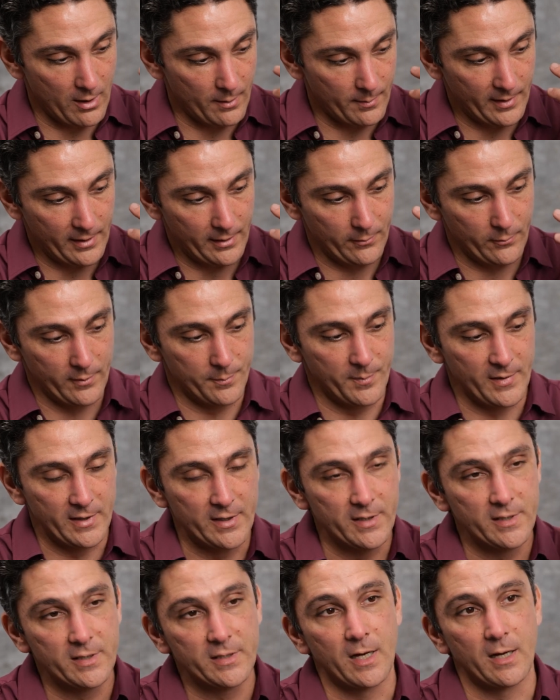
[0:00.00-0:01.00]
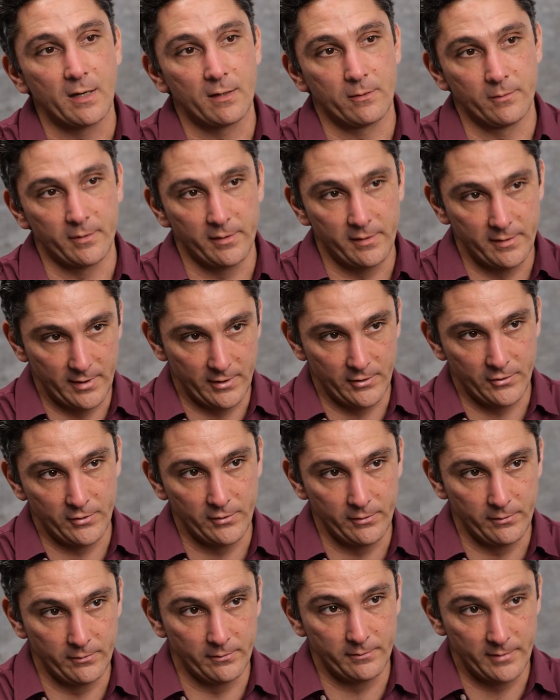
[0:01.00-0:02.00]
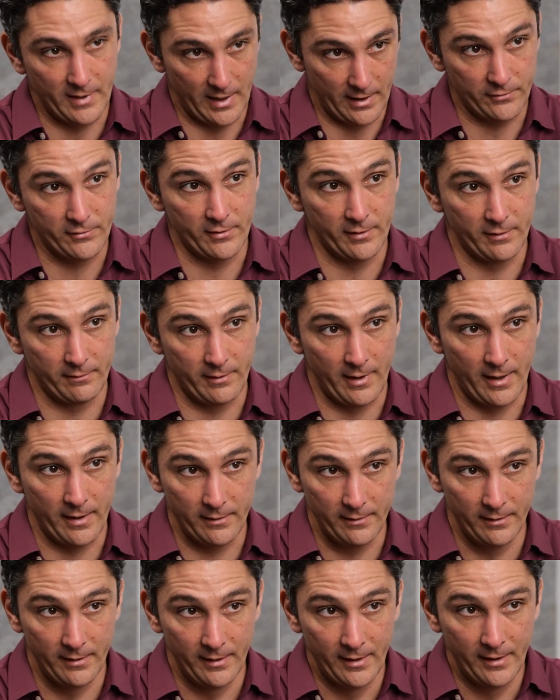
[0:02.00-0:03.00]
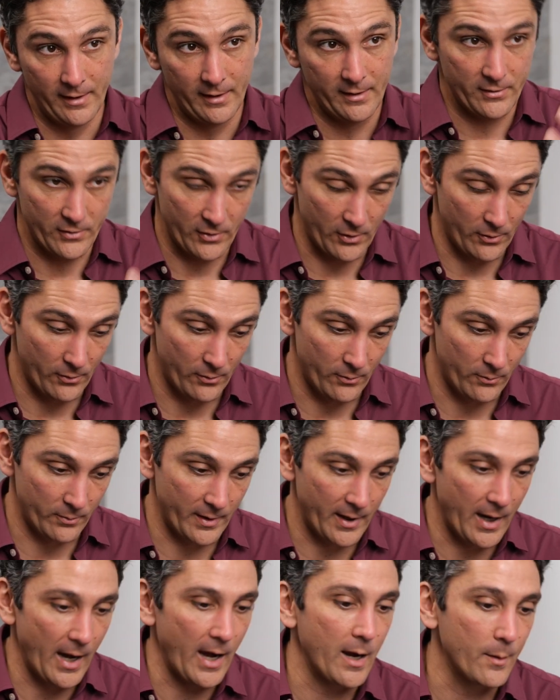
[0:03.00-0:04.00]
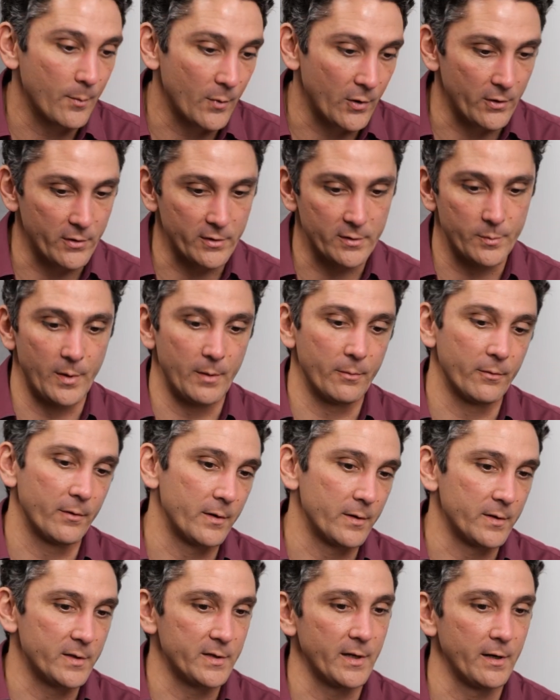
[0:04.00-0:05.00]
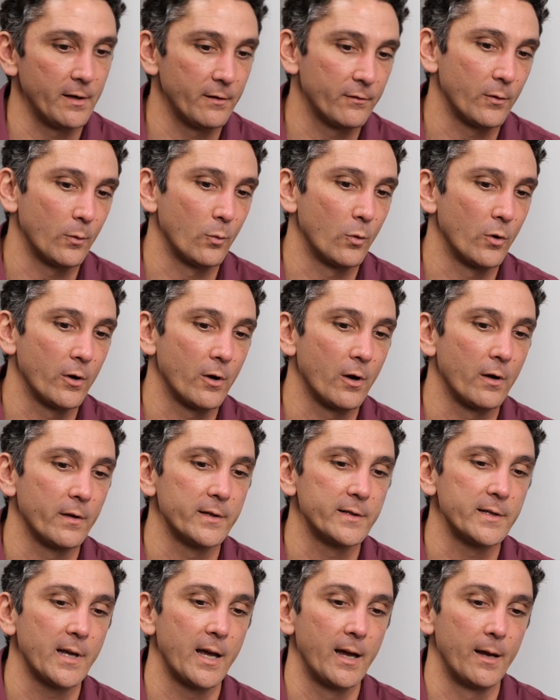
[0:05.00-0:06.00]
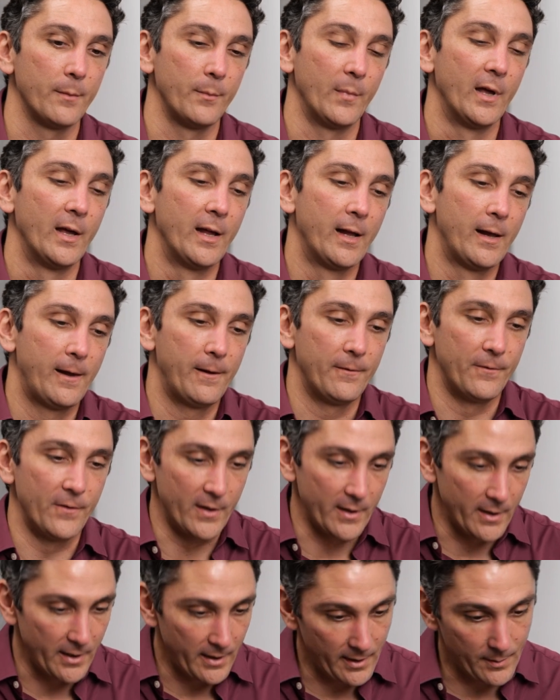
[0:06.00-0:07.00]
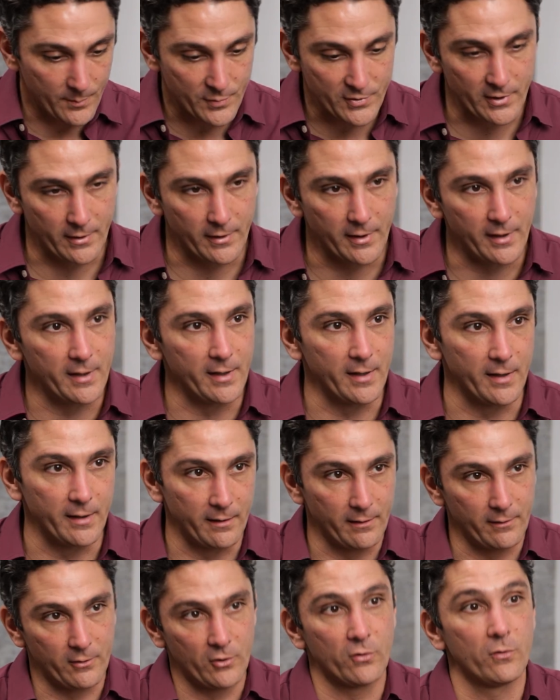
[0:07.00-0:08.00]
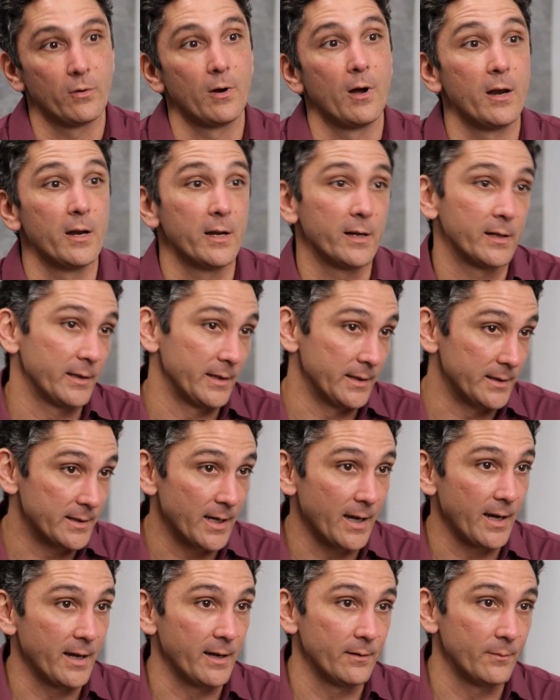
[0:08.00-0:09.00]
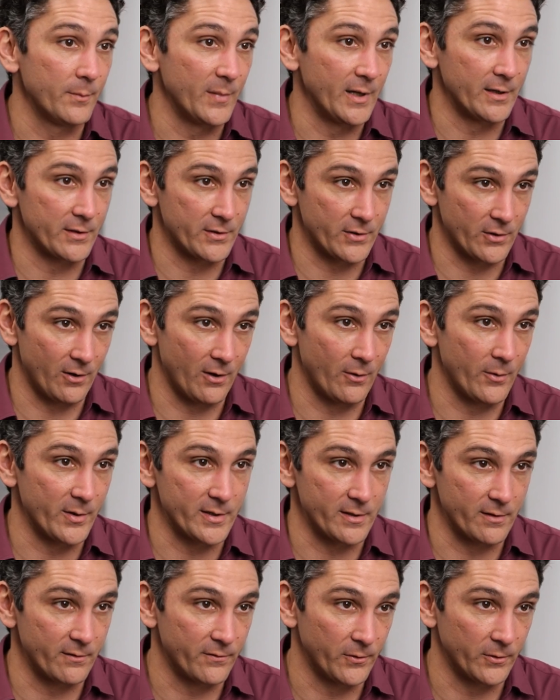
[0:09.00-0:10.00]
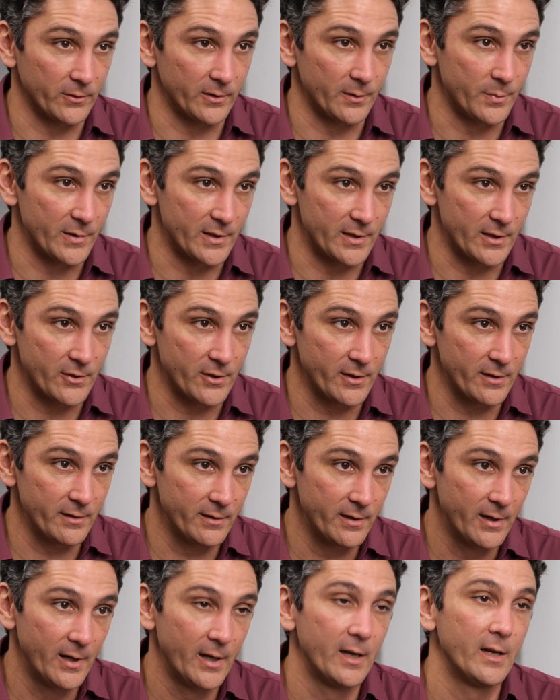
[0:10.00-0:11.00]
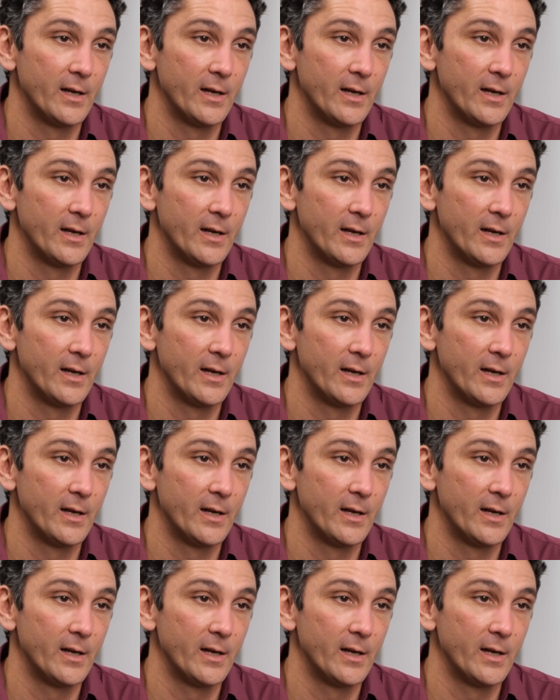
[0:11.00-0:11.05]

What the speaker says: arm and it would be stuck with tissue tension, right? So gamers, people that are sitting for work all the time, the hips are getting chronically tight because they're always in a folded position.